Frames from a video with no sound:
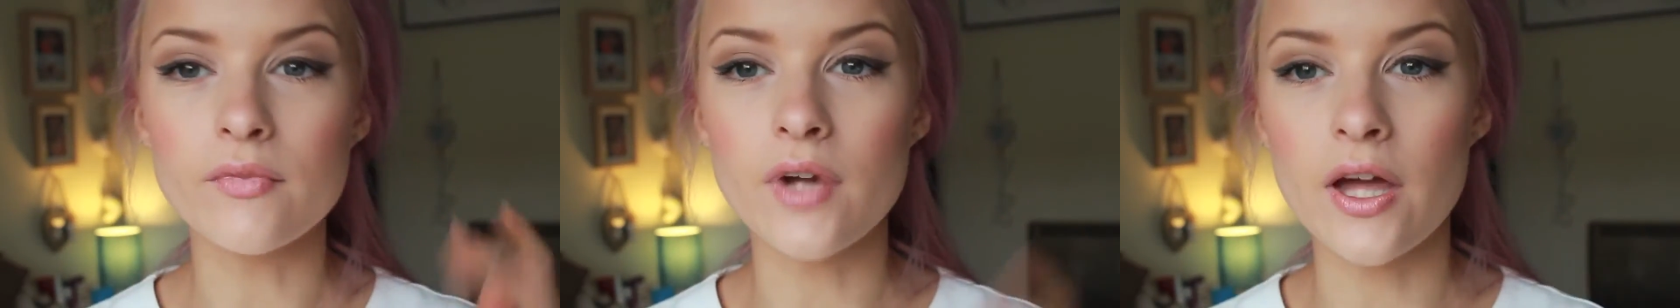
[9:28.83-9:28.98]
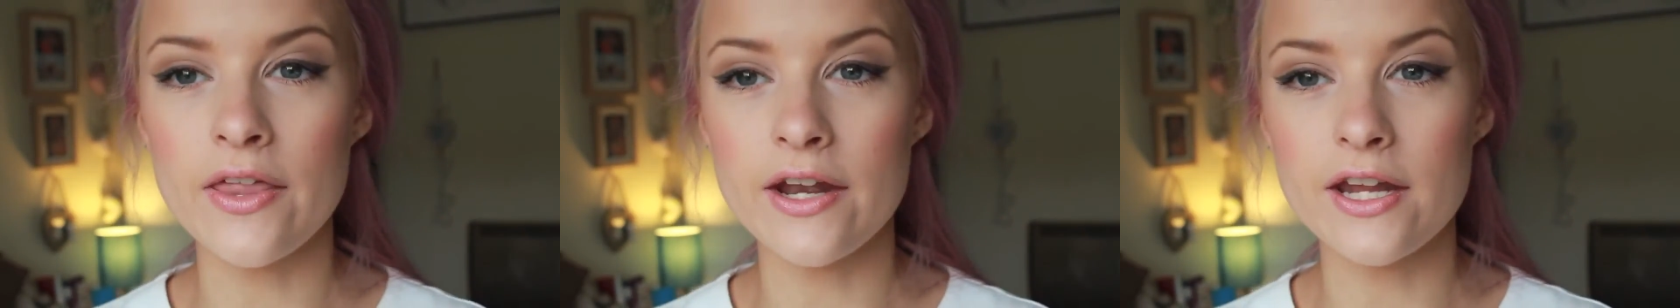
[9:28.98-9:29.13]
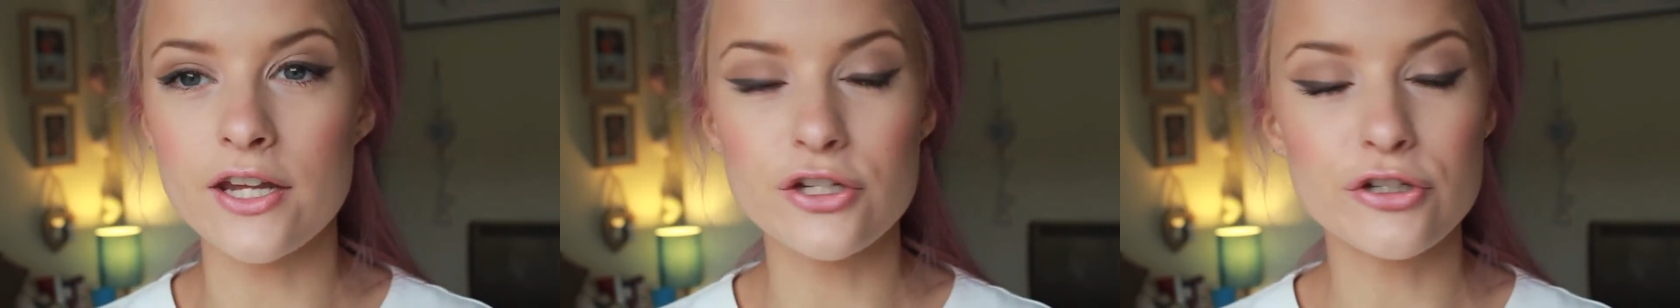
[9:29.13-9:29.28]

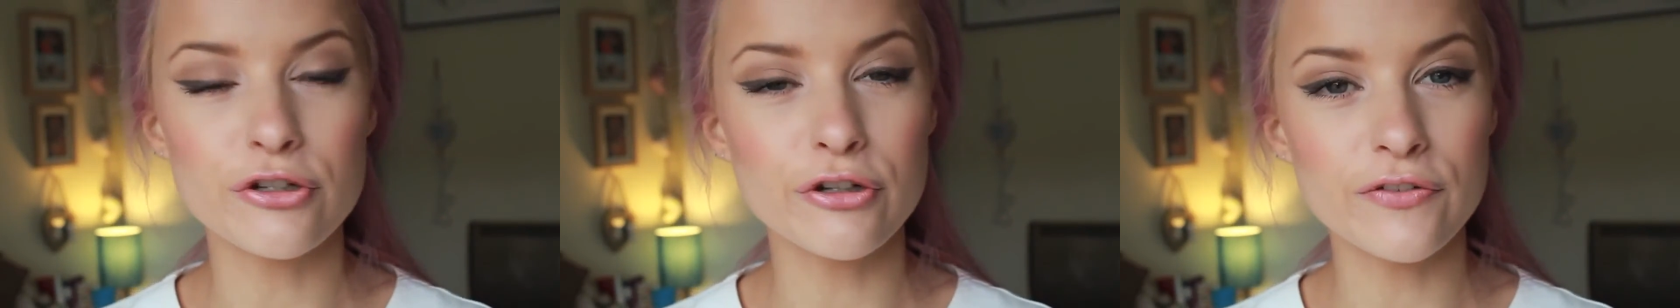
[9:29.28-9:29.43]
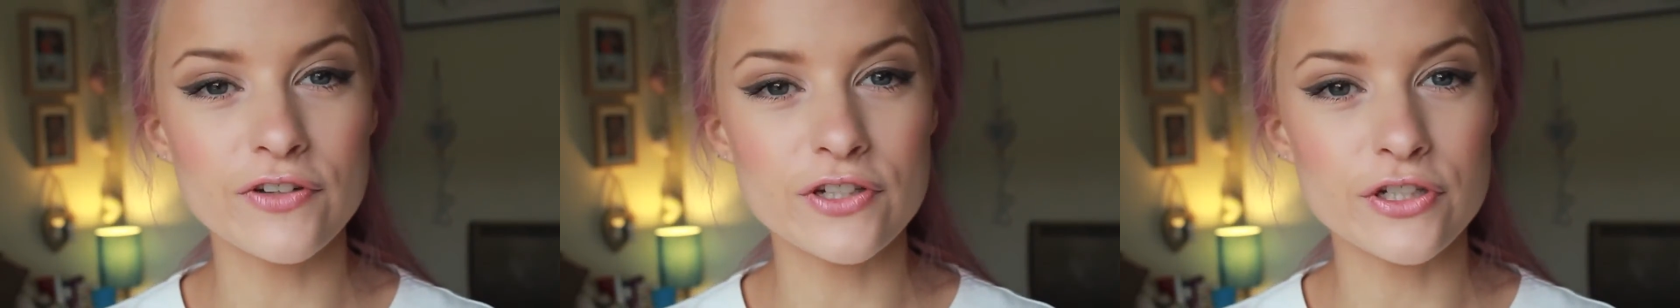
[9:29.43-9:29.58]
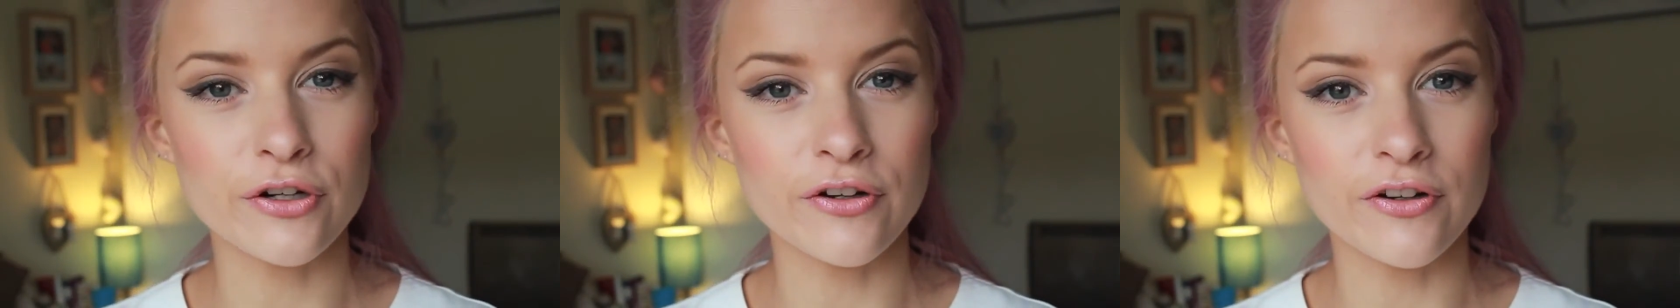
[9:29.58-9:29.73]
And in
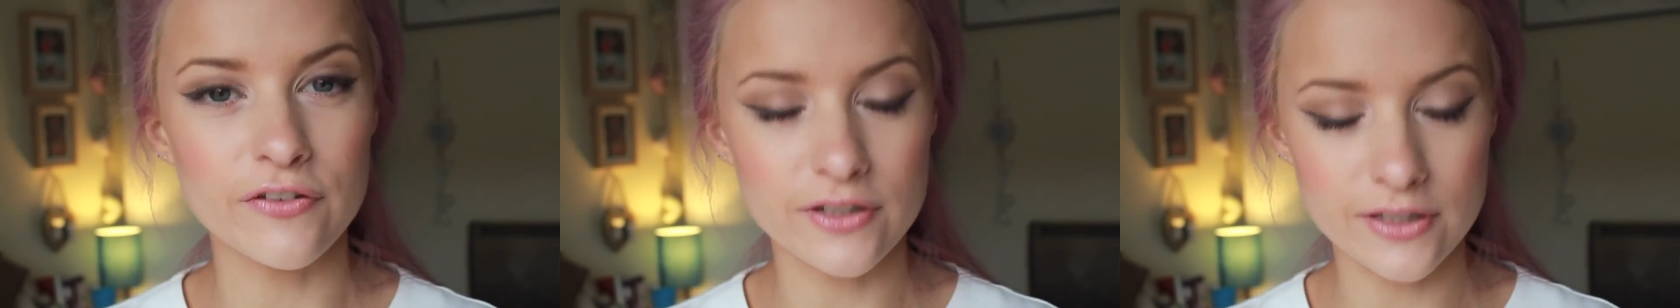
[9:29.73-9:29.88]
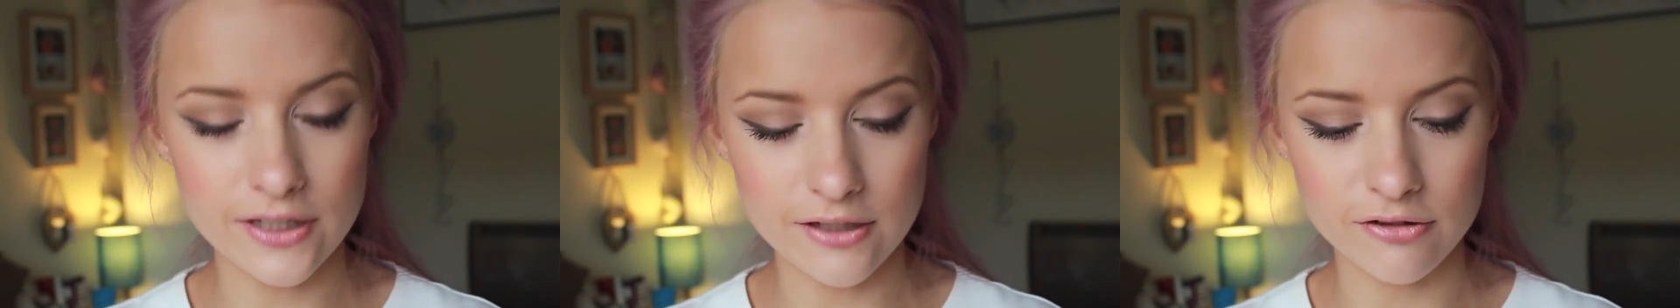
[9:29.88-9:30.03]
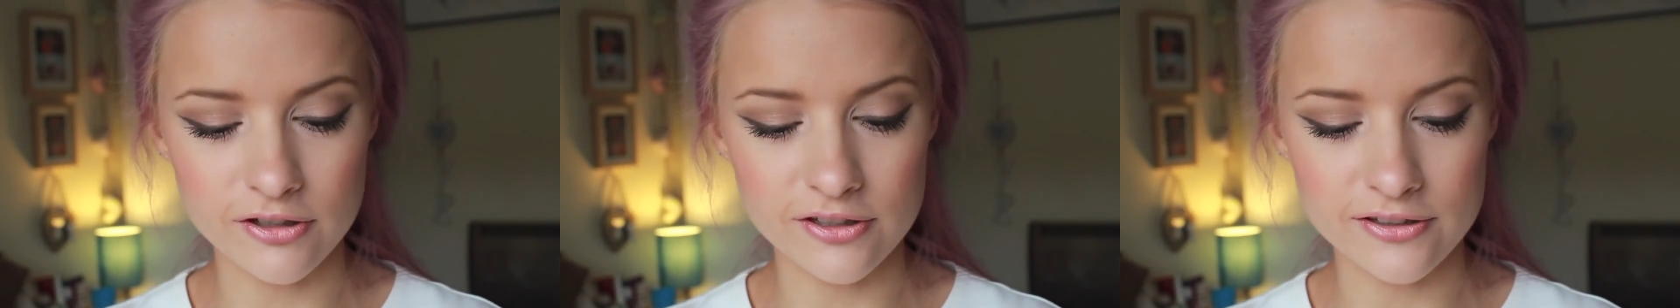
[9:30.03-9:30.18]
true Victoria's
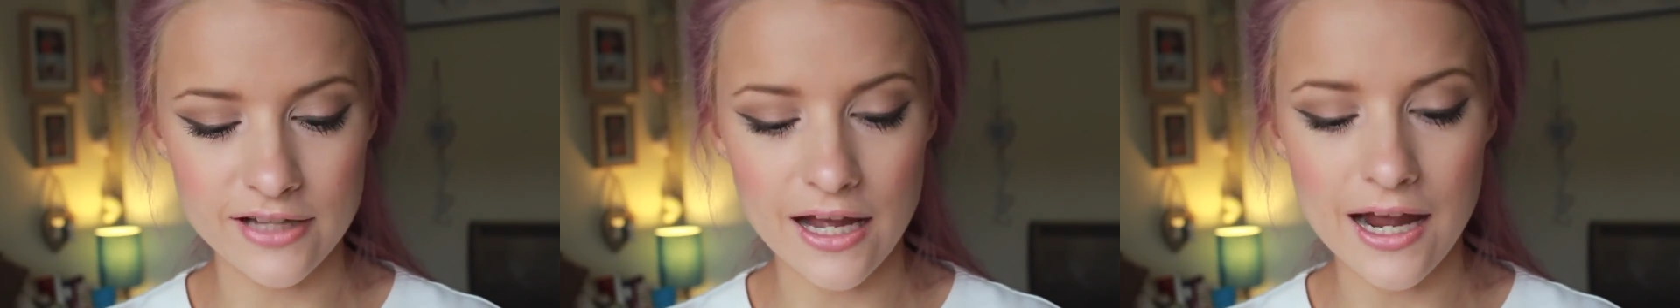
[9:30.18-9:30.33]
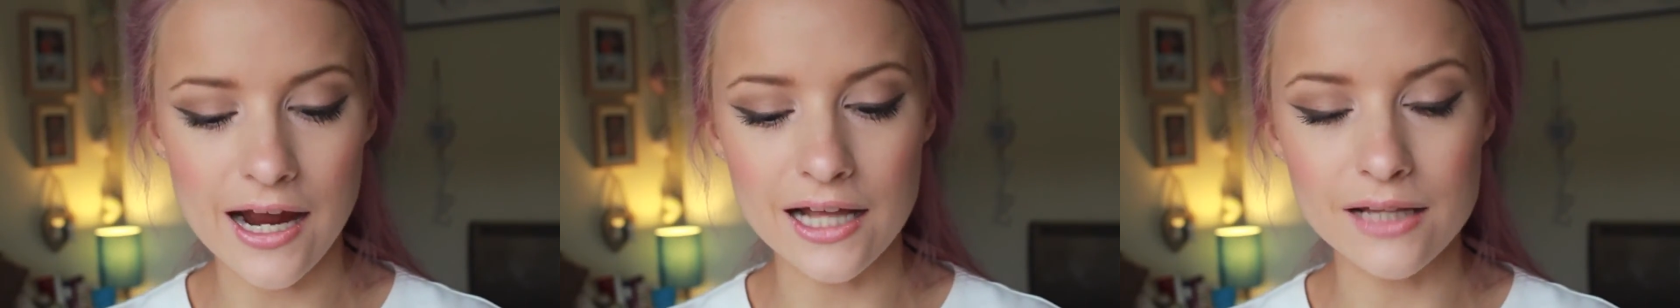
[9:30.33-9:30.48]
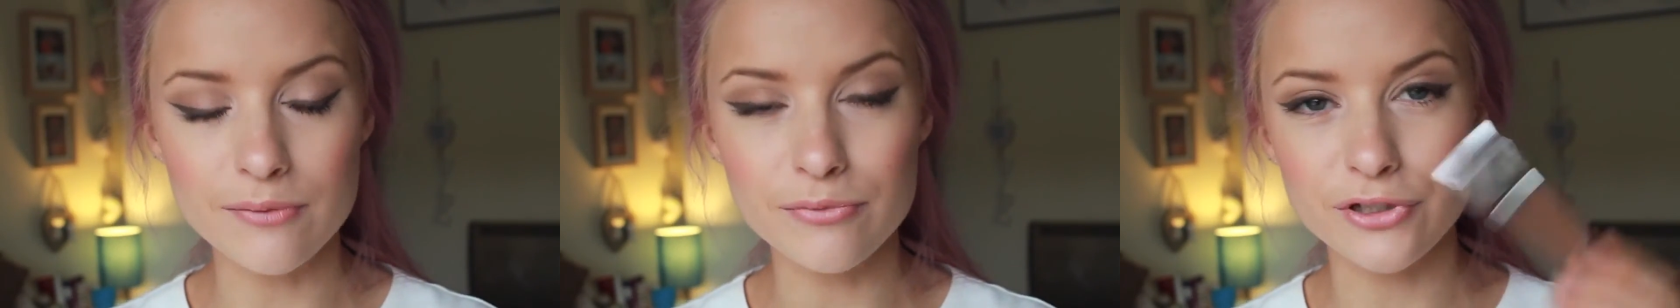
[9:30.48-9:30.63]
Secret style,